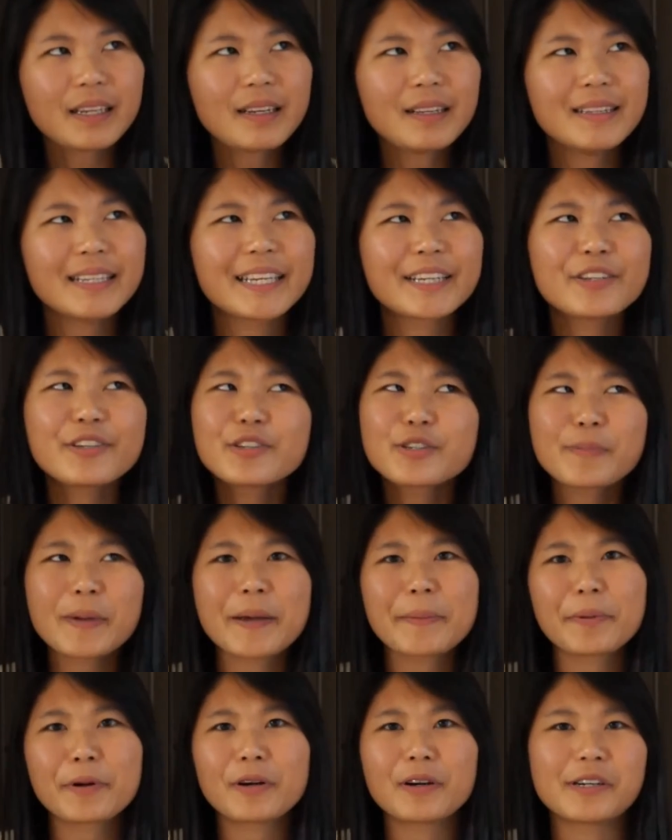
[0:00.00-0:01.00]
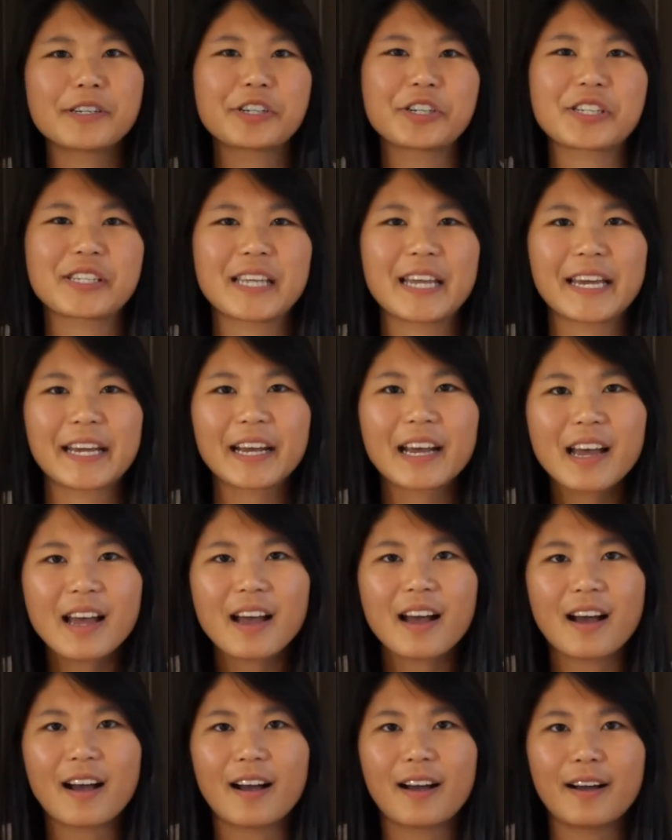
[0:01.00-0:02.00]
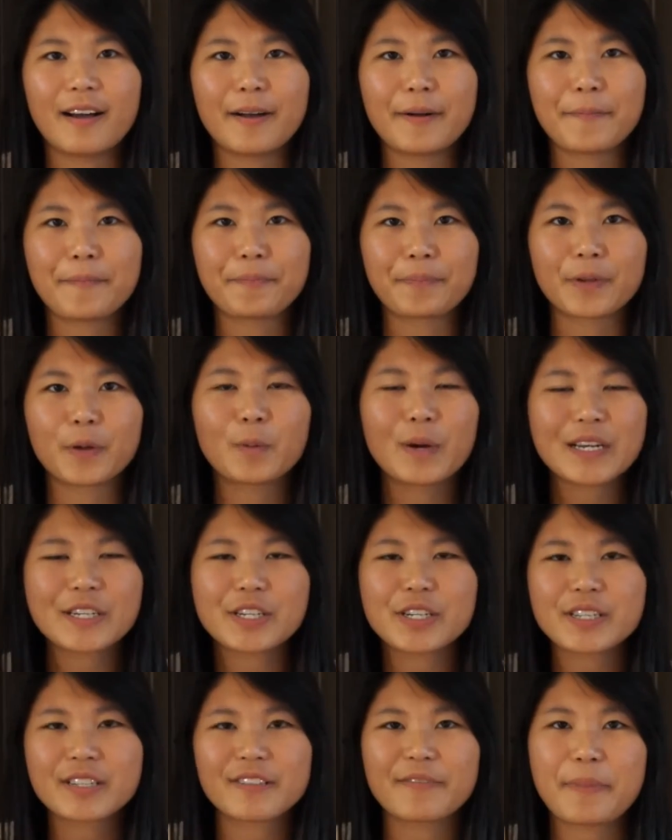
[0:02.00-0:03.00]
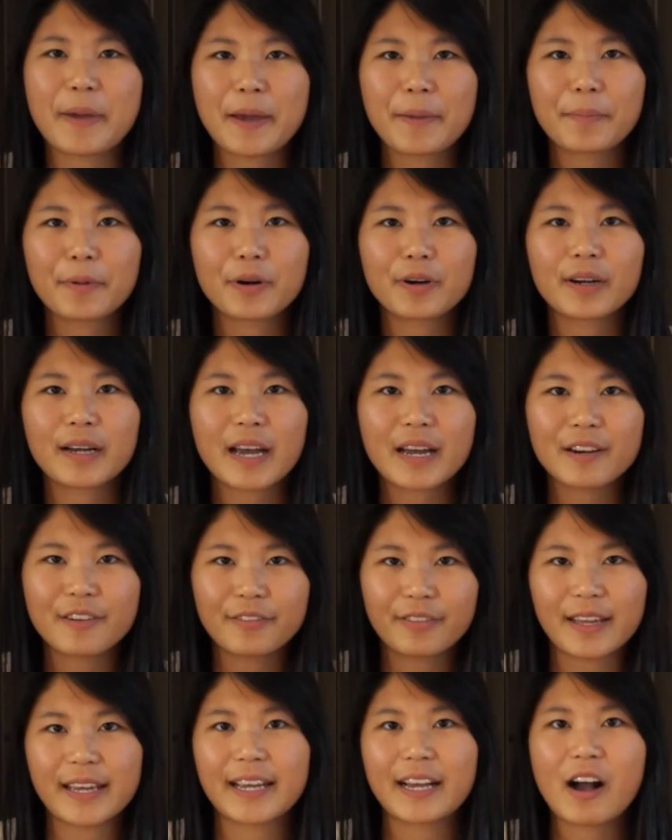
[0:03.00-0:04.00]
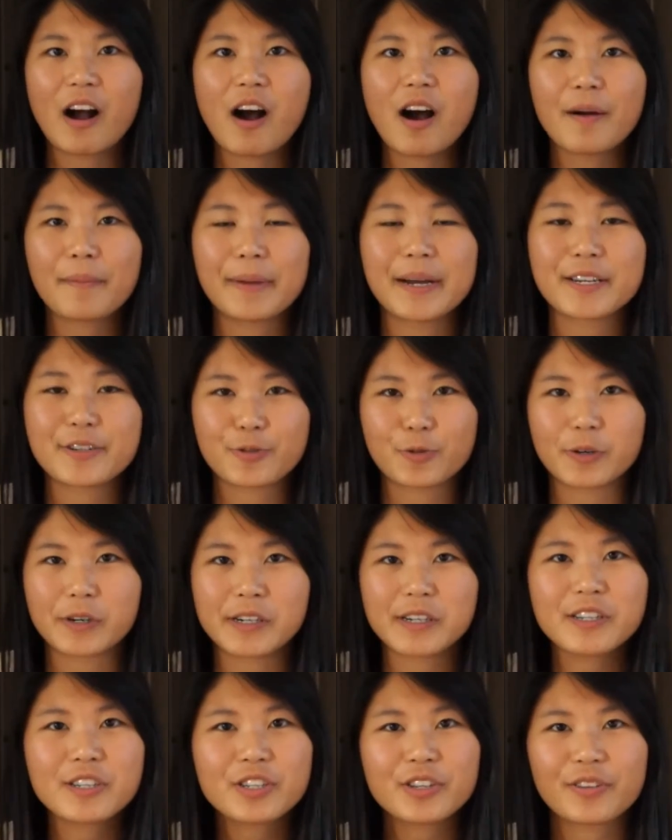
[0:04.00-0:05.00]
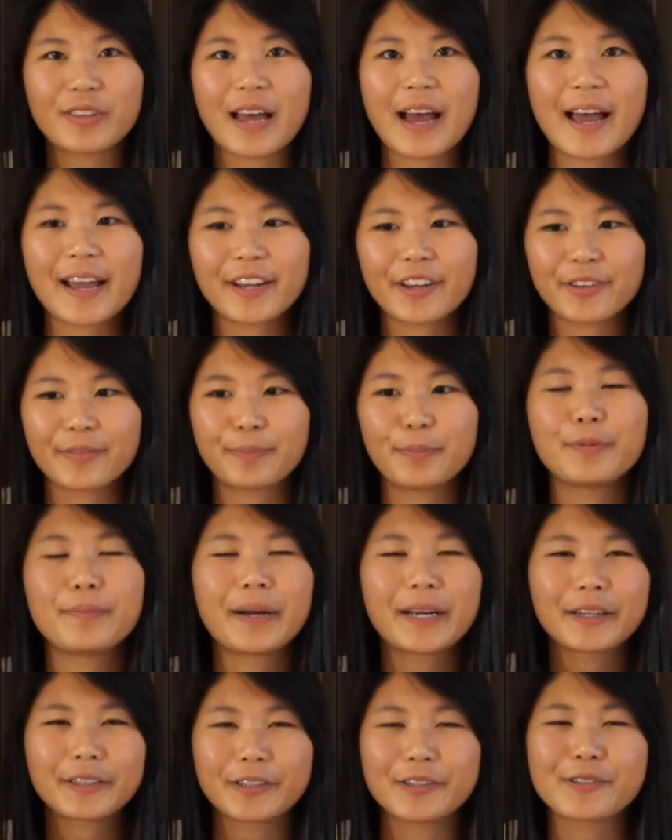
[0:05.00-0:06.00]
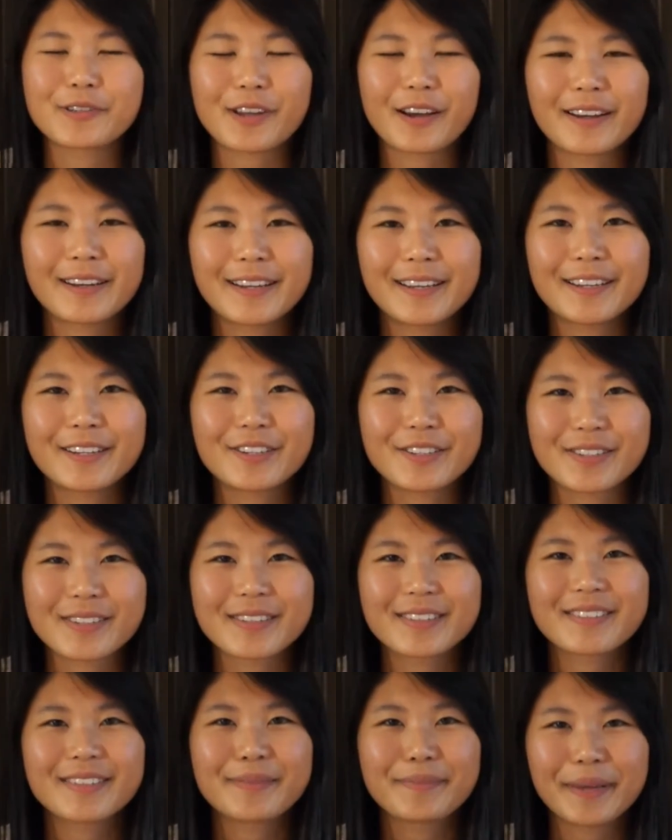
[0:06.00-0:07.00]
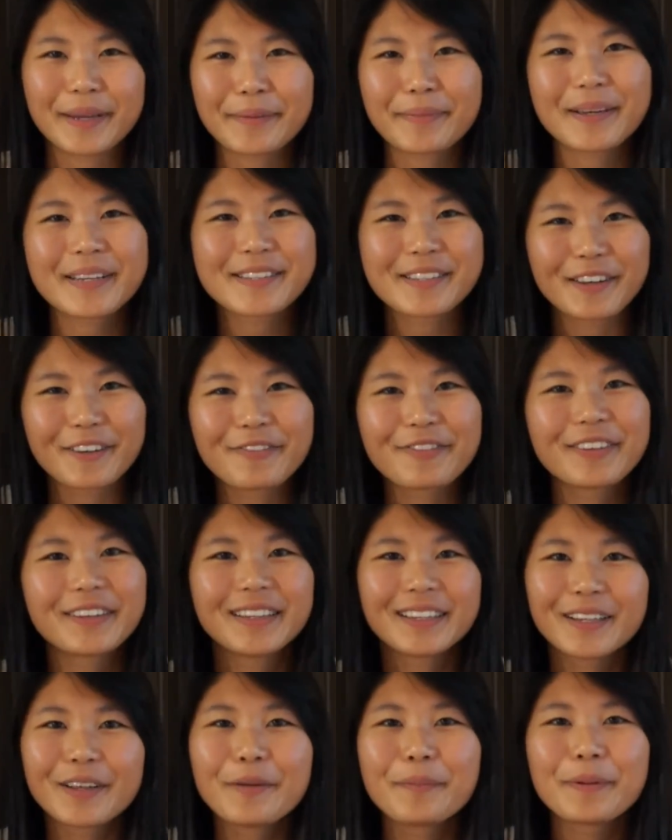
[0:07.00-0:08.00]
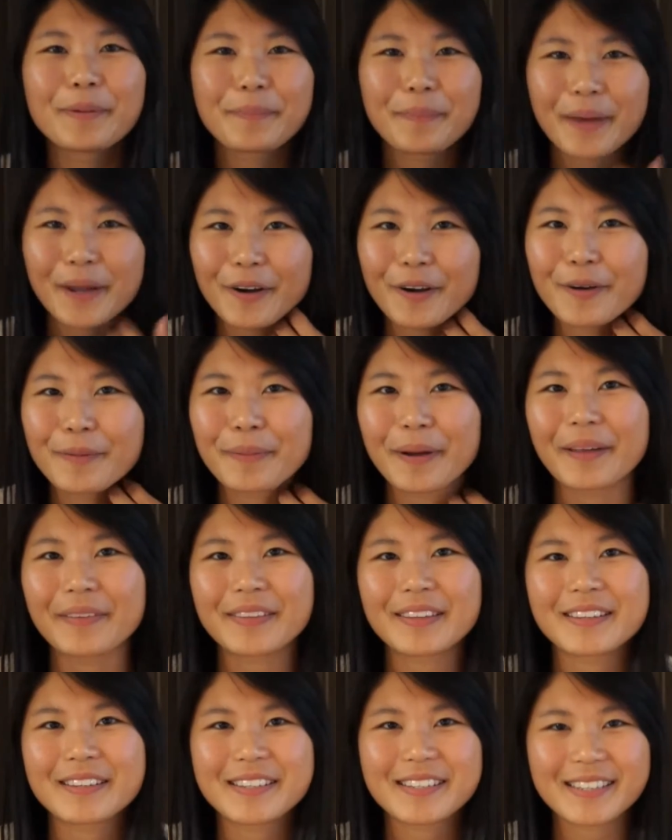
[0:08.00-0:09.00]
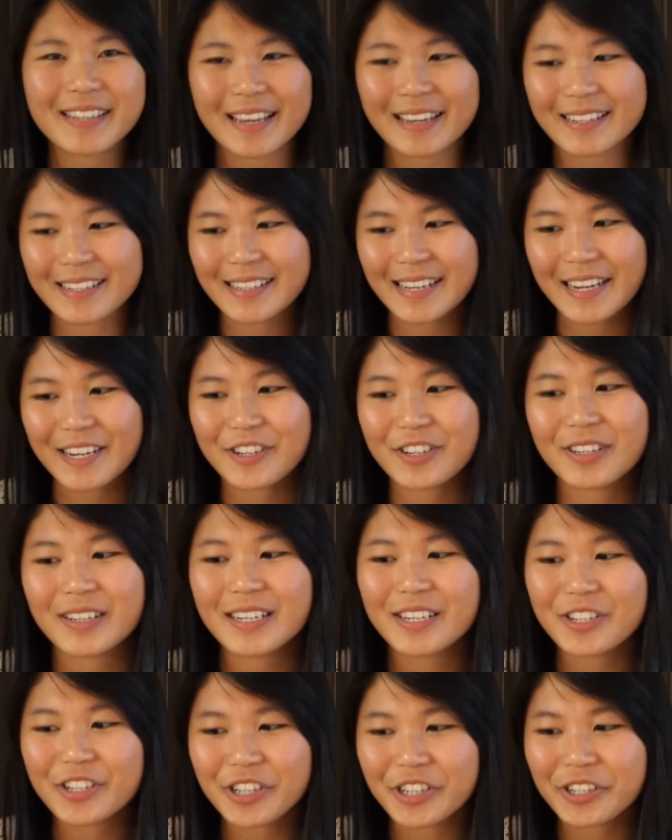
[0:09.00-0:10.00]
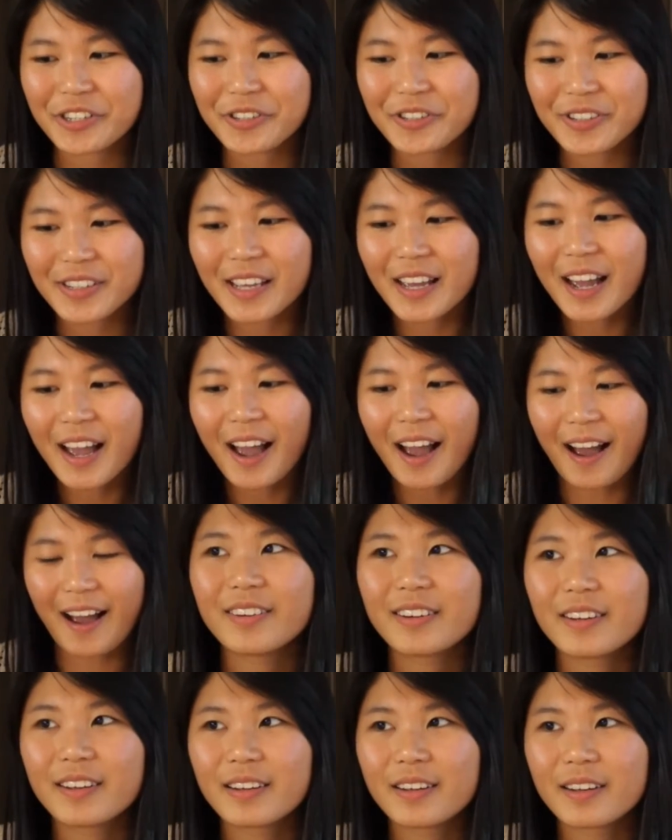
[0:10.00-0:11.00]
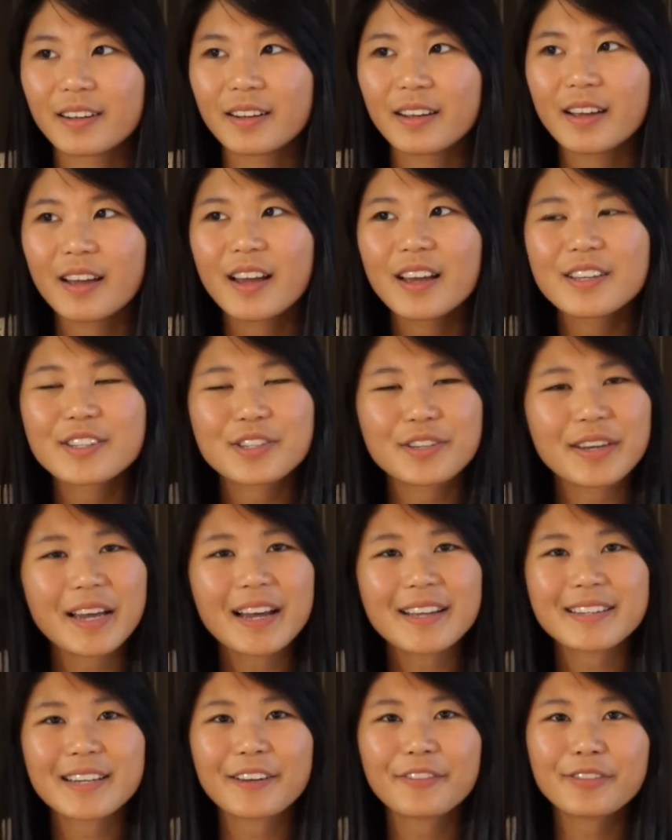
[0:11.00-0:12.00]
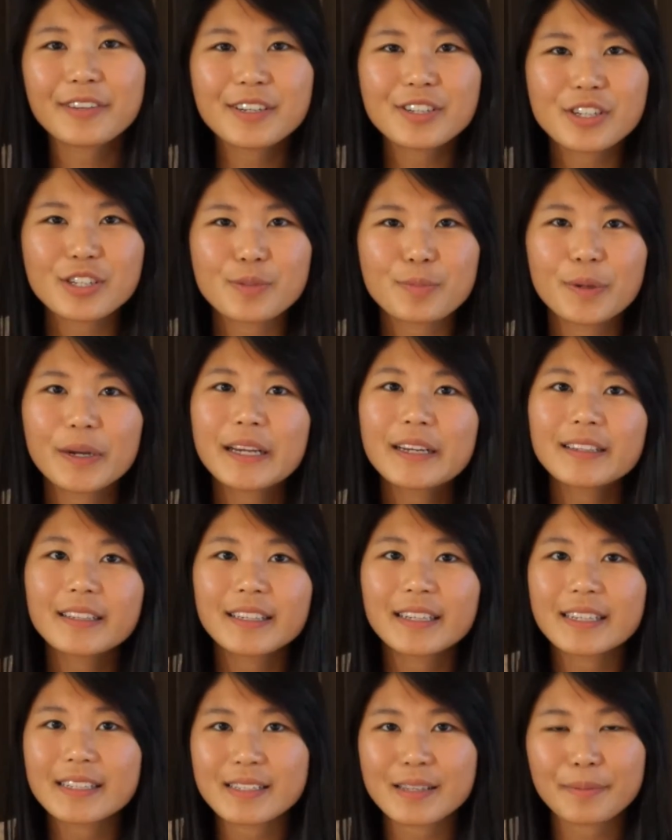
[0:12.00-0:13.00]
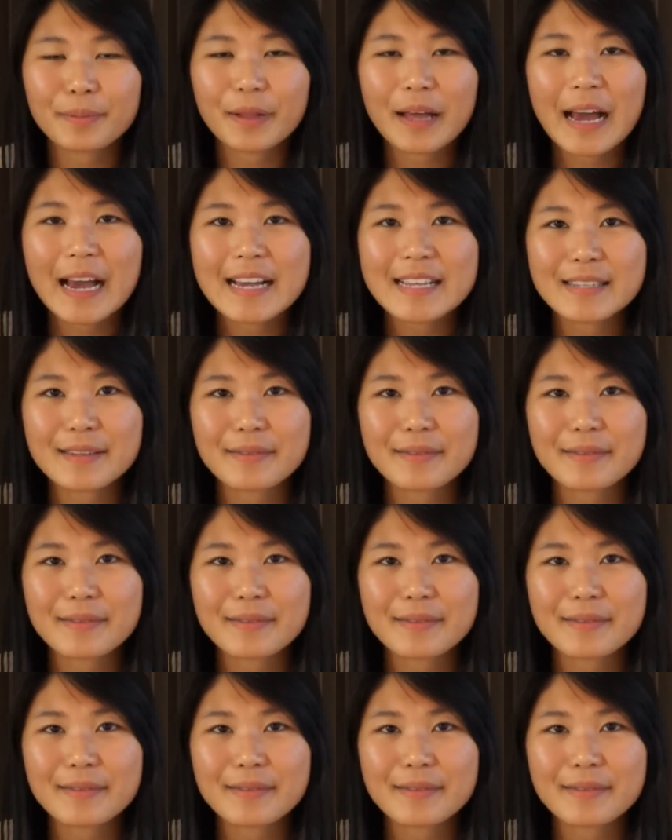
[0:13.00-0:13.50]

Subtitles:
like newspaper or just like white sheets of paper kind of like on my drawers so that I could put my clothes on it, just to make myself feel a little bit better about the sanitation issues. So yeah, definitely just bring cleaning supplies